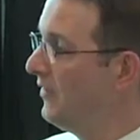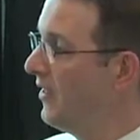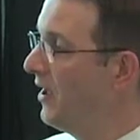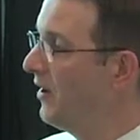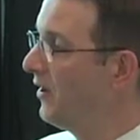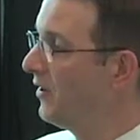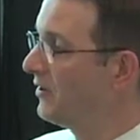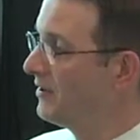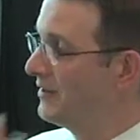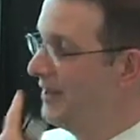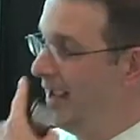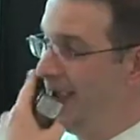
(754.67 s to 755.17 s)
Then
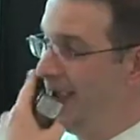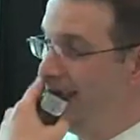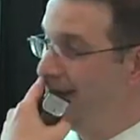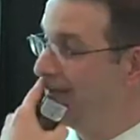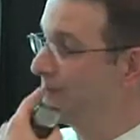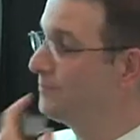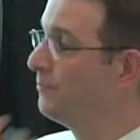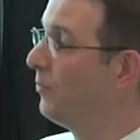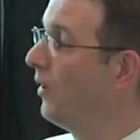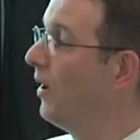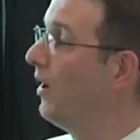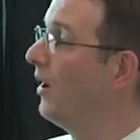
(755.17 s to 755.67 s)
our
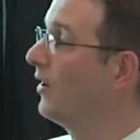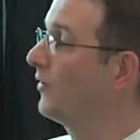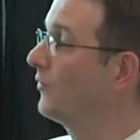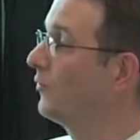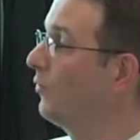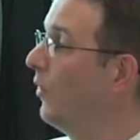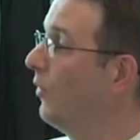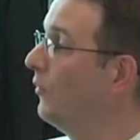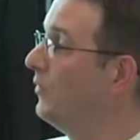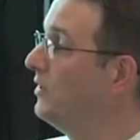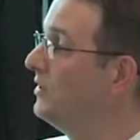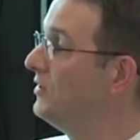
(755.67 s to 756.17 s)
text box,
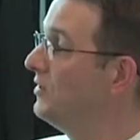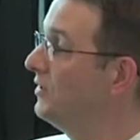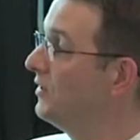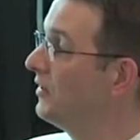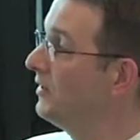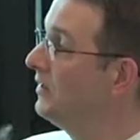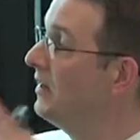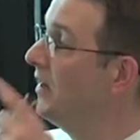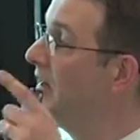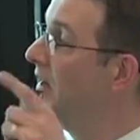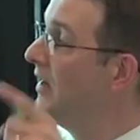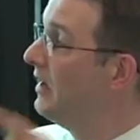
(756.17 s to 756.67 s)
what we
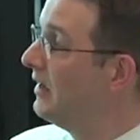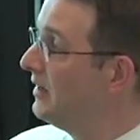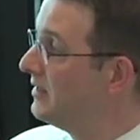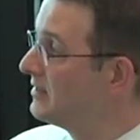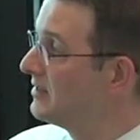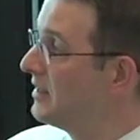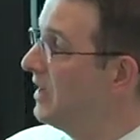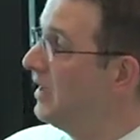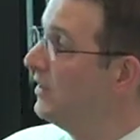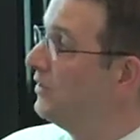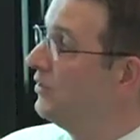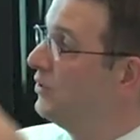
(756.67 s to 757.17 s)
did is
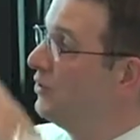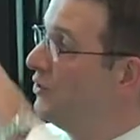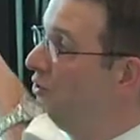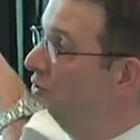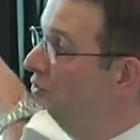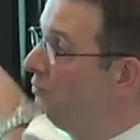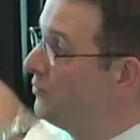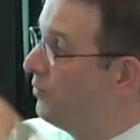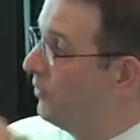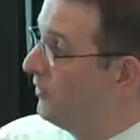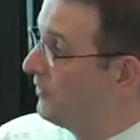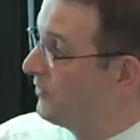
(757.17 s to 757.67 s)
that
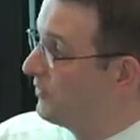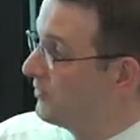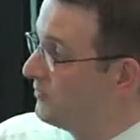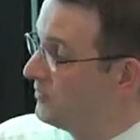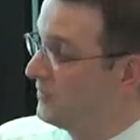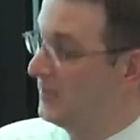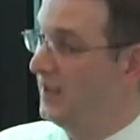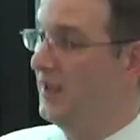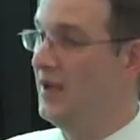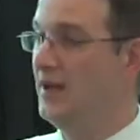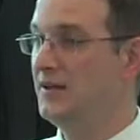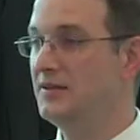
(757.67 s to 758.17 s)
you put some
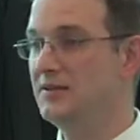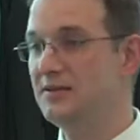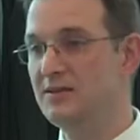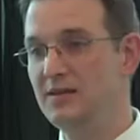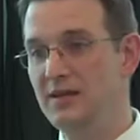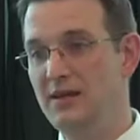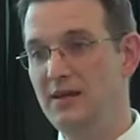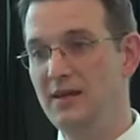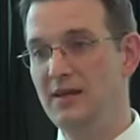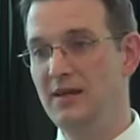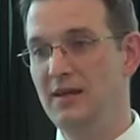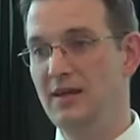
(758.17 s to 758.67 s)
text
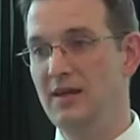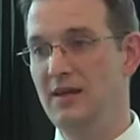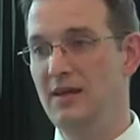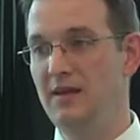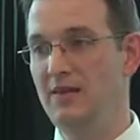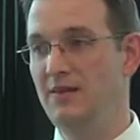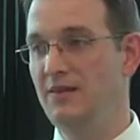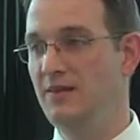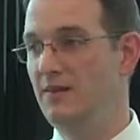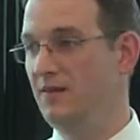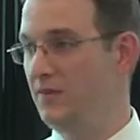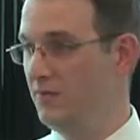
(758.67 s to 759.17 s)

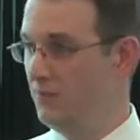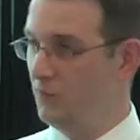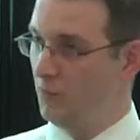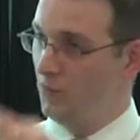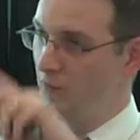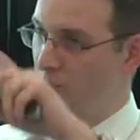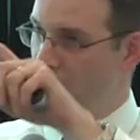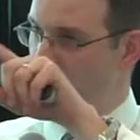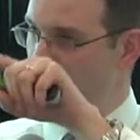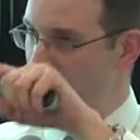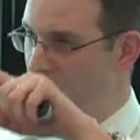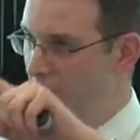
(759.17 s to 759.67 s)
in
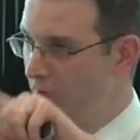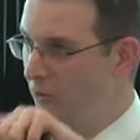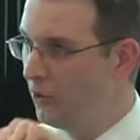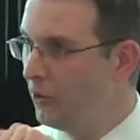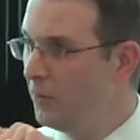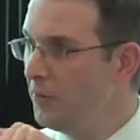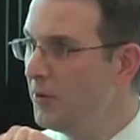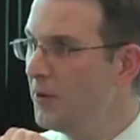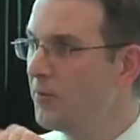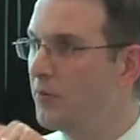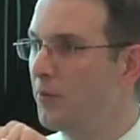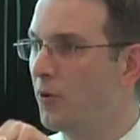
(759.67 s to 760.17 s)
with a
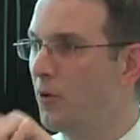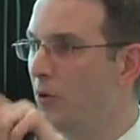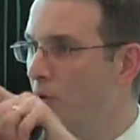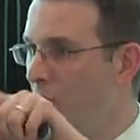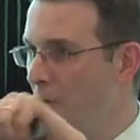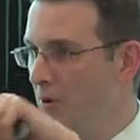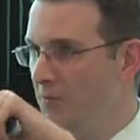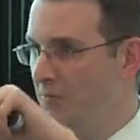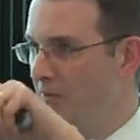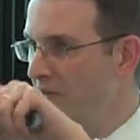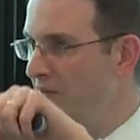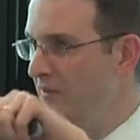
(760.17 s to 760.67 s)
little bit of
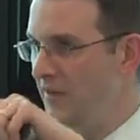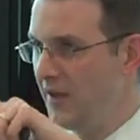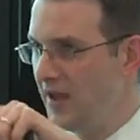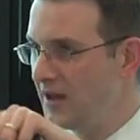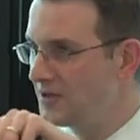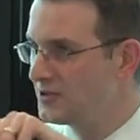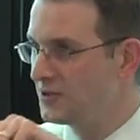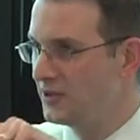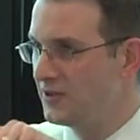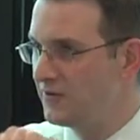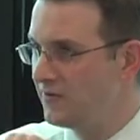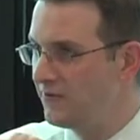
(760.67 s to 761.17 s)
programming that they
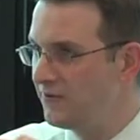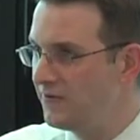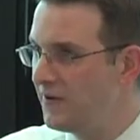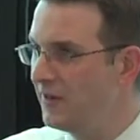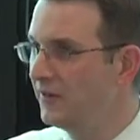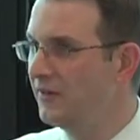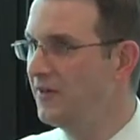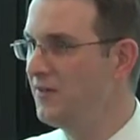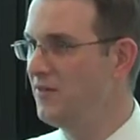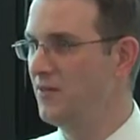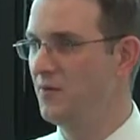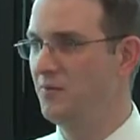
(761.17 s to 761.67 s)
actually
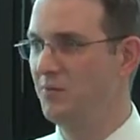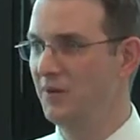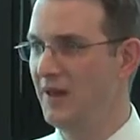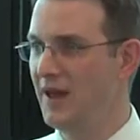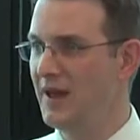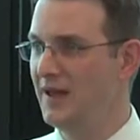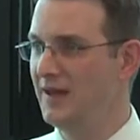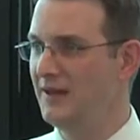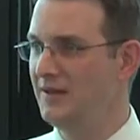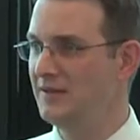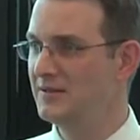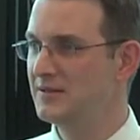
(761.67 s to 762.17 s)
fill in the
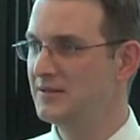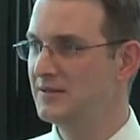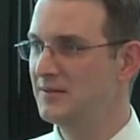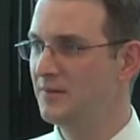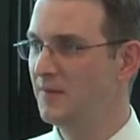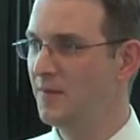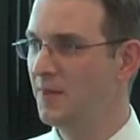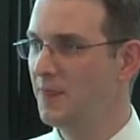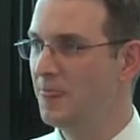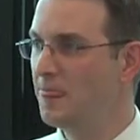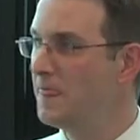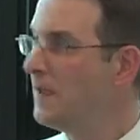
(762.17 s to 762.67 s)
blanks.
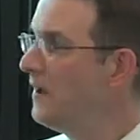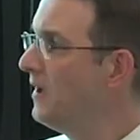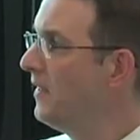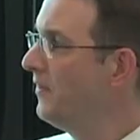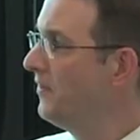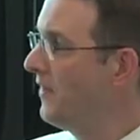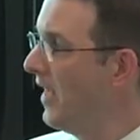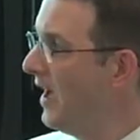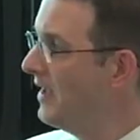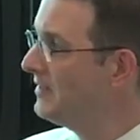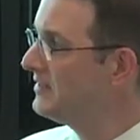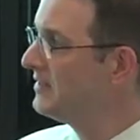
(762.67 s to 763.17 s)

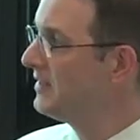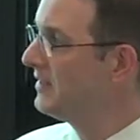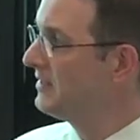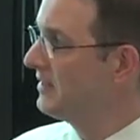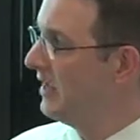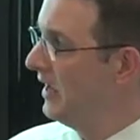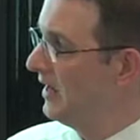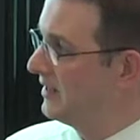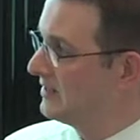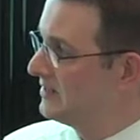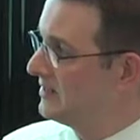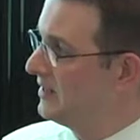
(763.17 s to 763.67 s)
That's the
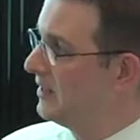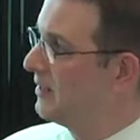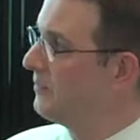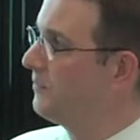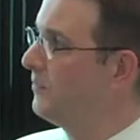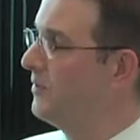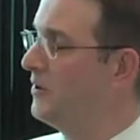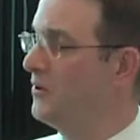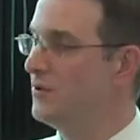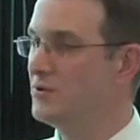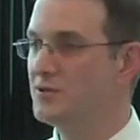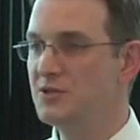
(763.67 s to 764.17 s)
text that
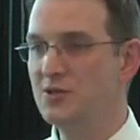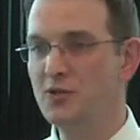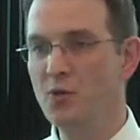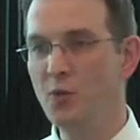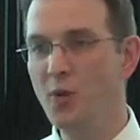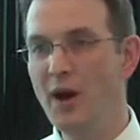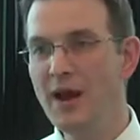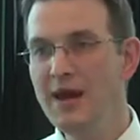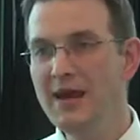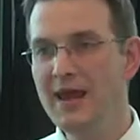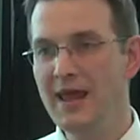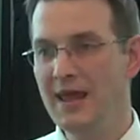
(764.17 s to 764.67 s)
appears on the
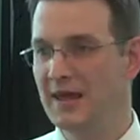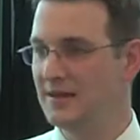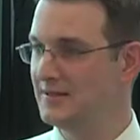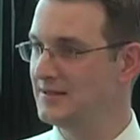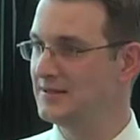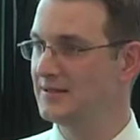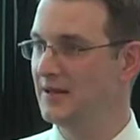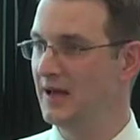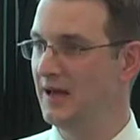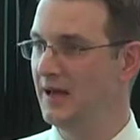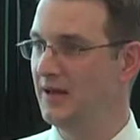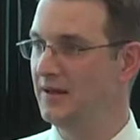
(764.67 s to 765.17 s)
right-hand
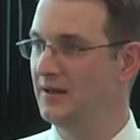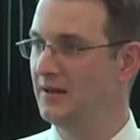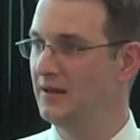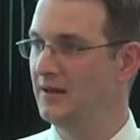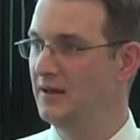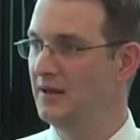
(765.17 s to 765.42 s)
side.